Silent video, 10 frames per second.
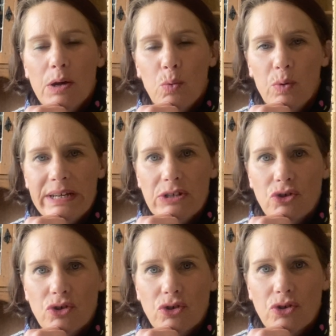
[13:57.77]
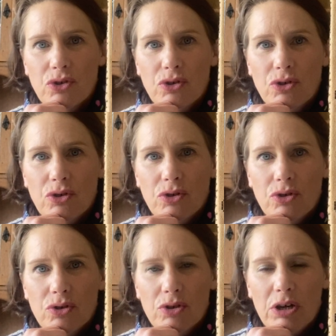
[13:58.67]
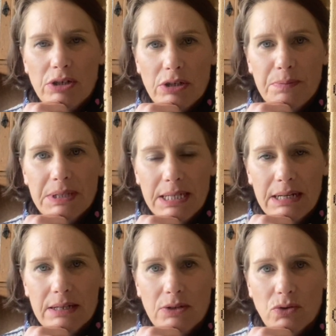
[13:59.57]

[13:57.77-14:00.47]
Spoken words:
which I don't particularly